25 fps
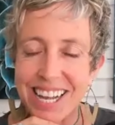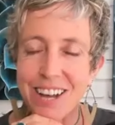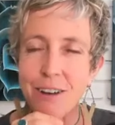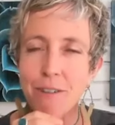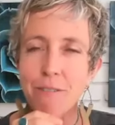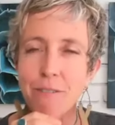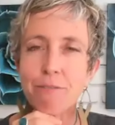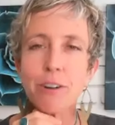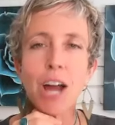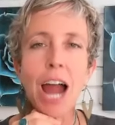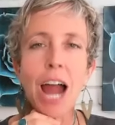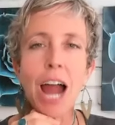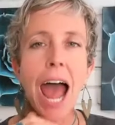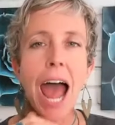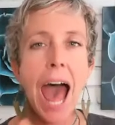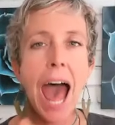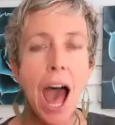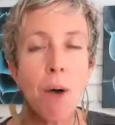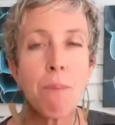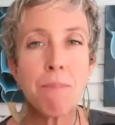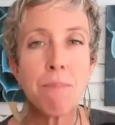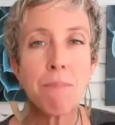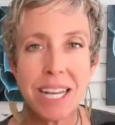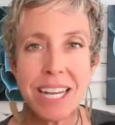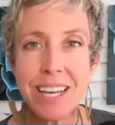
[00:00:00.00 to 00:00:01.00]
for
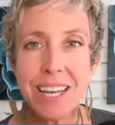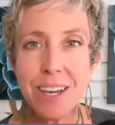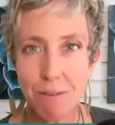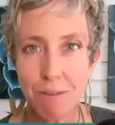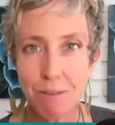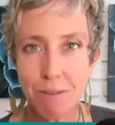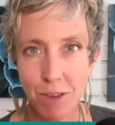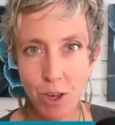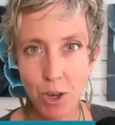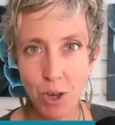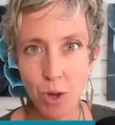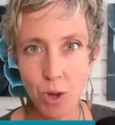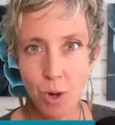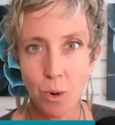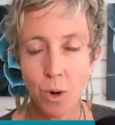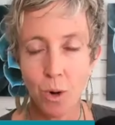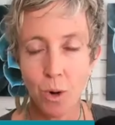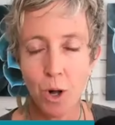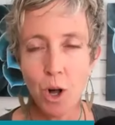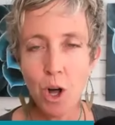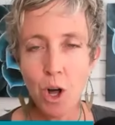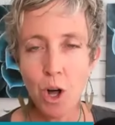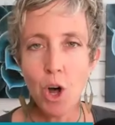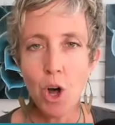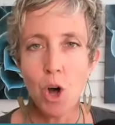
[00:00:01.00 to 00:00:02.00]
how many of you
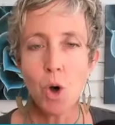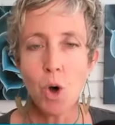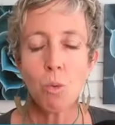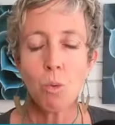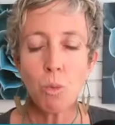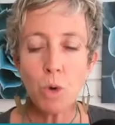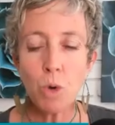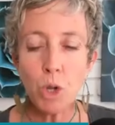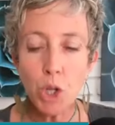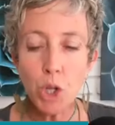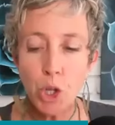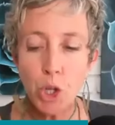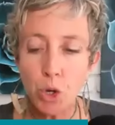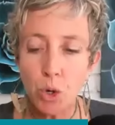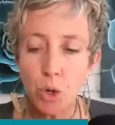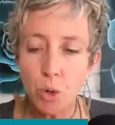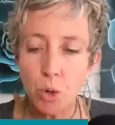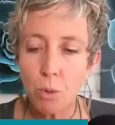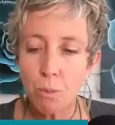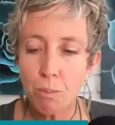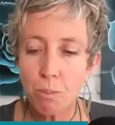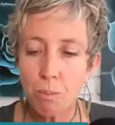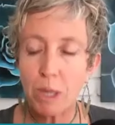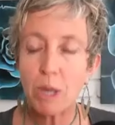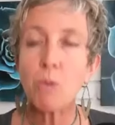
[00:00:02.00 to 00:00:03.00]
would you
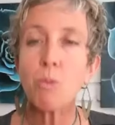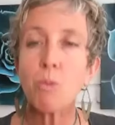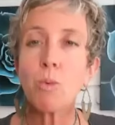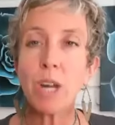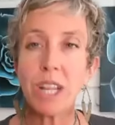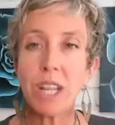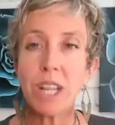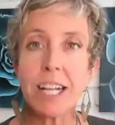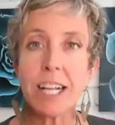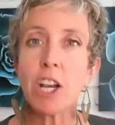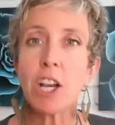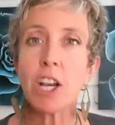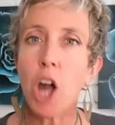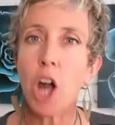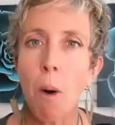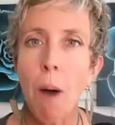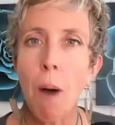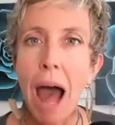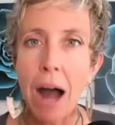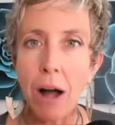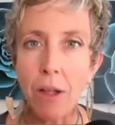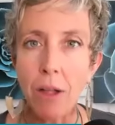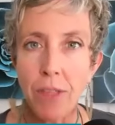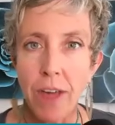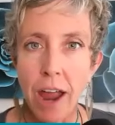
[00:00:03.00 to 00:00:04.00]
be willing to go
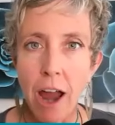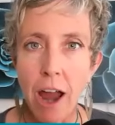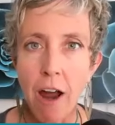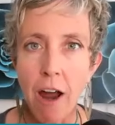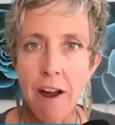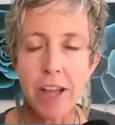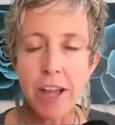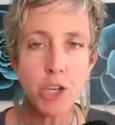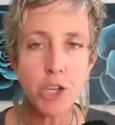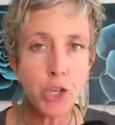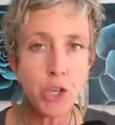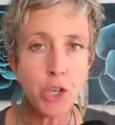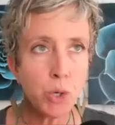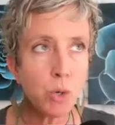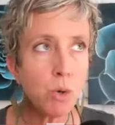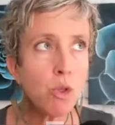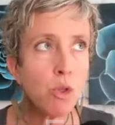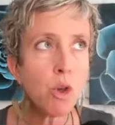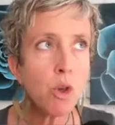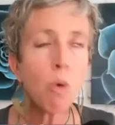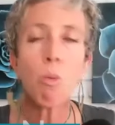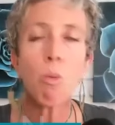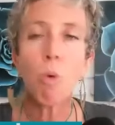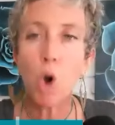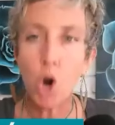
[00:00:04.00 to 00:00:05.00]
out there and do the
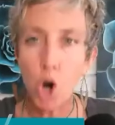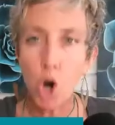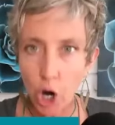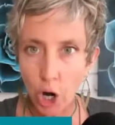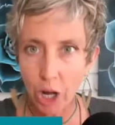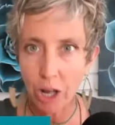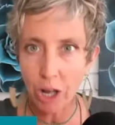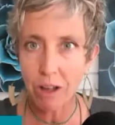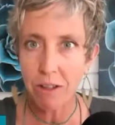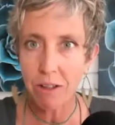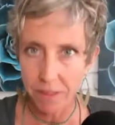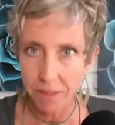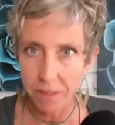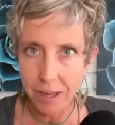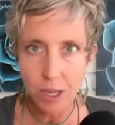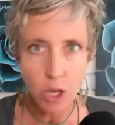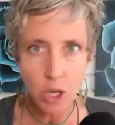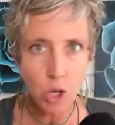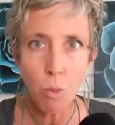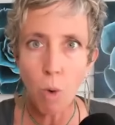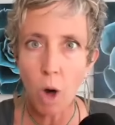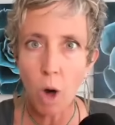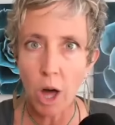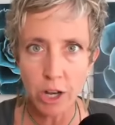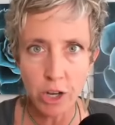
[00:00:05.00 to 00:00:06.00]
work that you
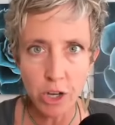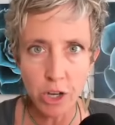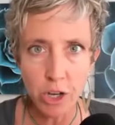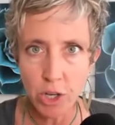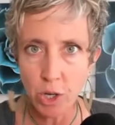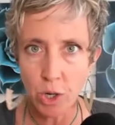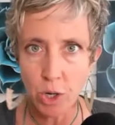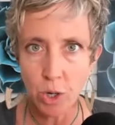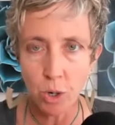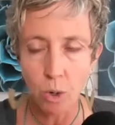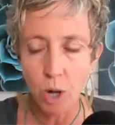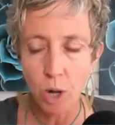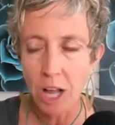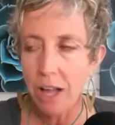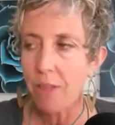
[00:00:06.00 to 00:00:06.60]
want to do?